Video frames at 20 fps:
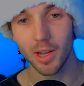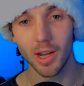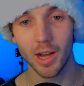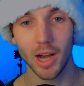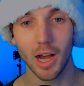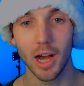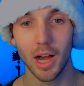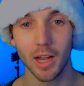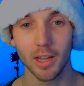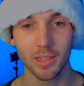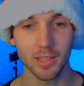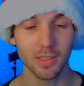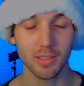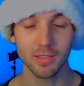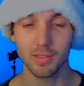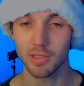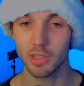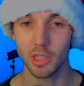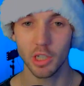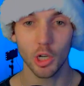Uh,
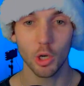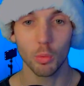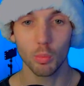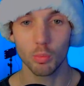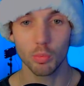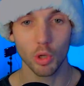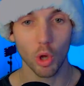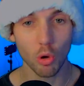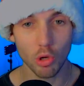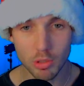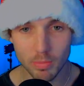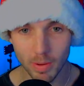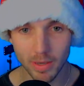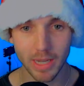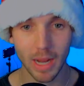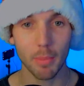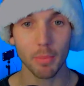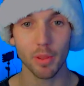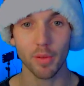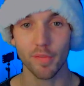you know, go spend
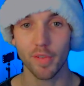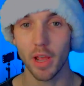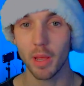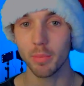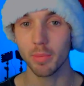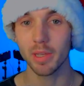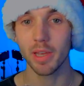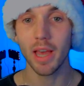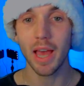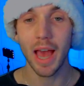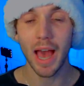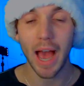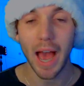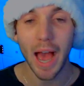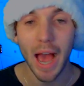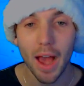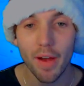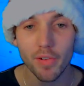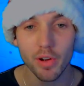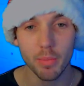time with your family.
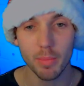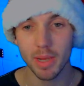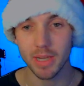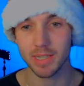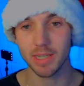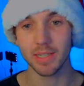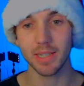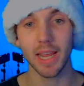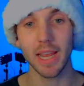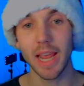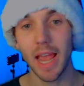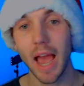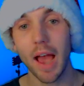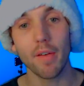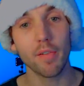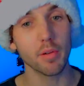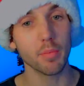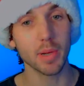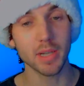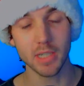Have an amazing day.
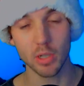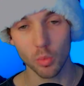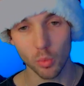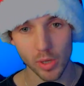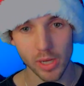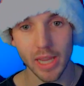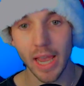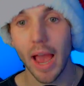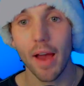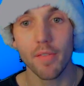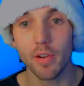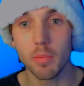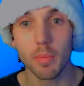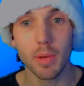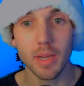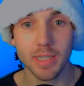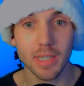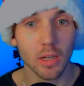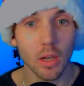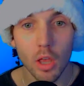Have an amazing week. Have an
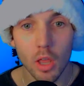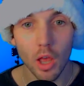amazing